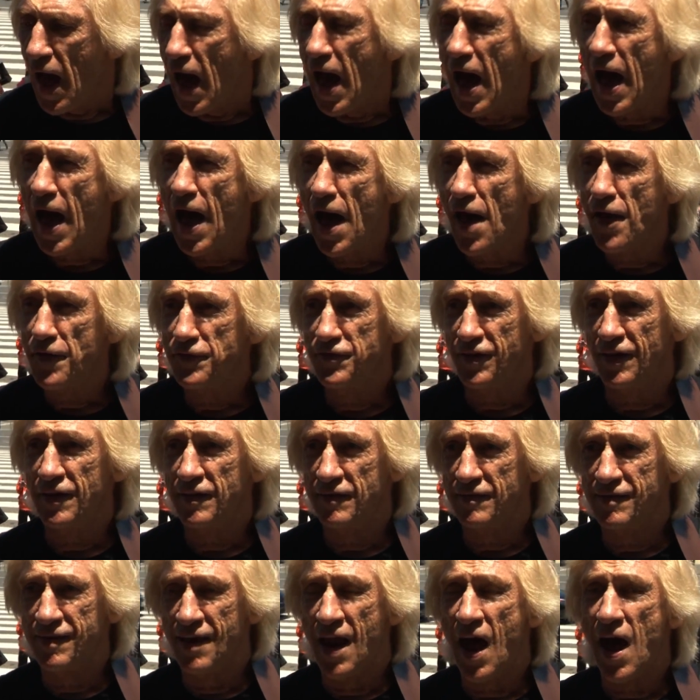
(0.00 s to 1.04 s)

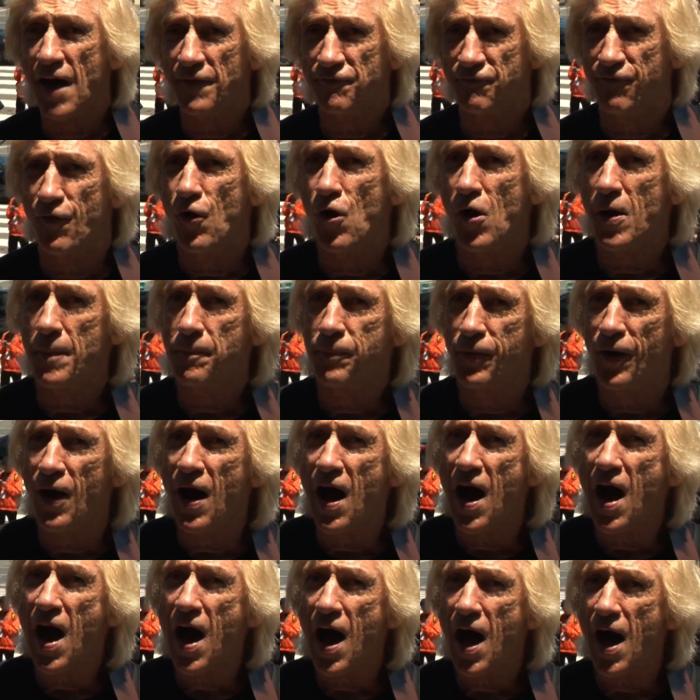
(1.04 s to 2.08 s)
Housing's not for
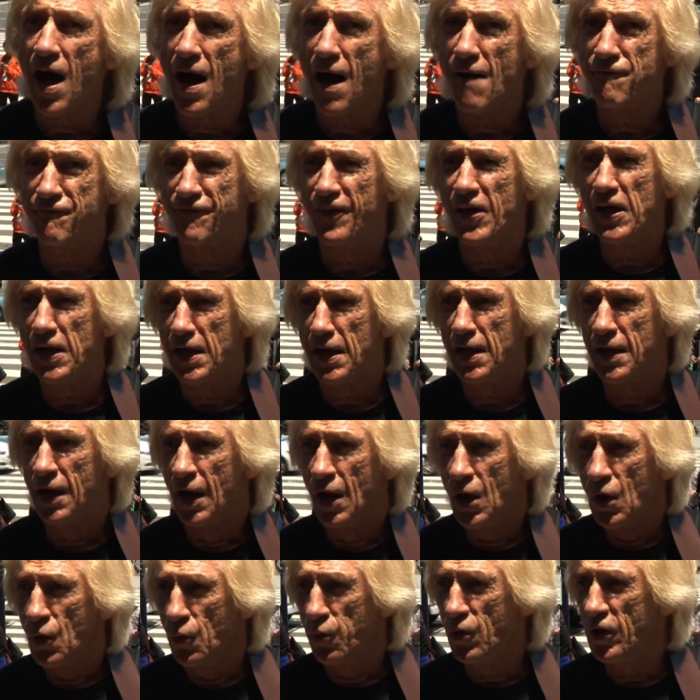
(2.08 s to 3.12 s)
profit,
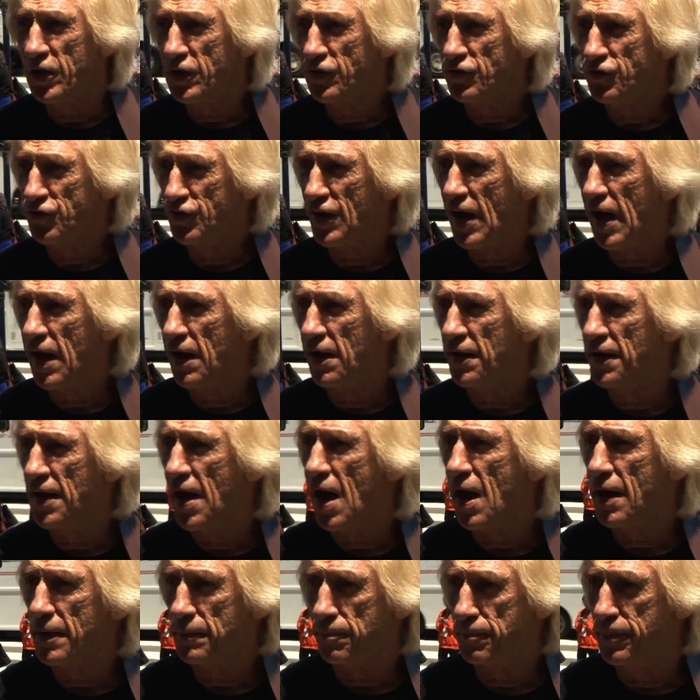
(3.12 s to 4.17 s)
we shall
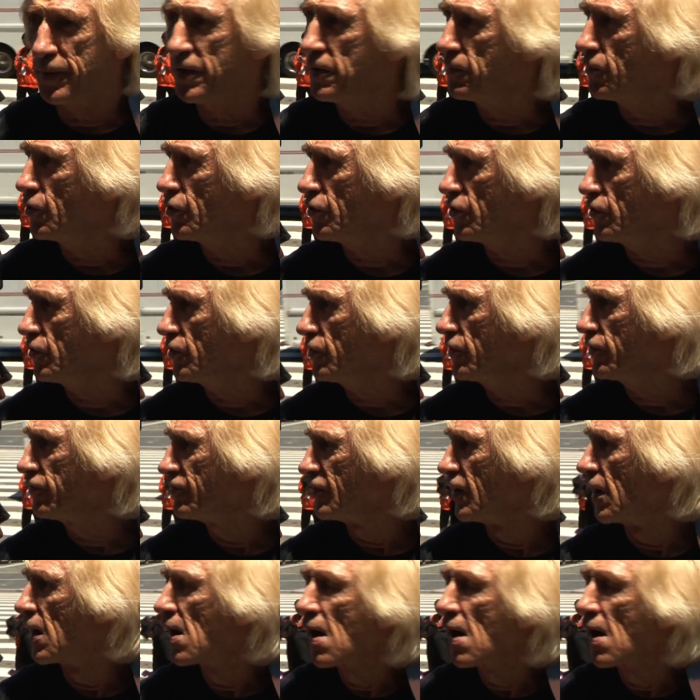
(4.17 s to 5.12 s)
not be moved.